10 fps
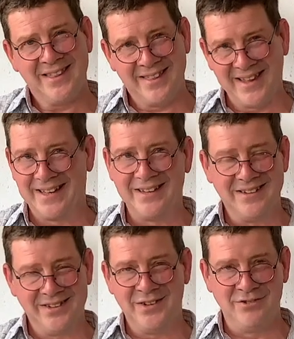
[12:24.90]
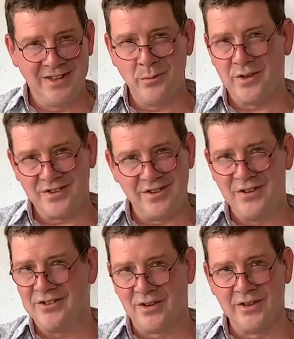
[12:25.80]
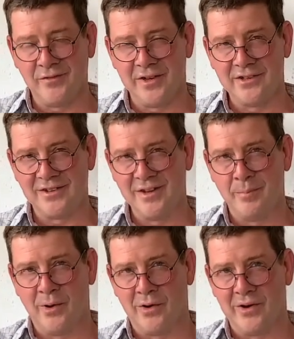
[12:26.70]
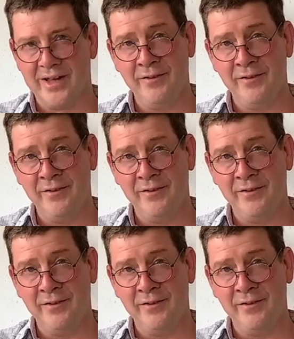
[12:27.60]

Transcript: then you really want to use all the flowers that you bought.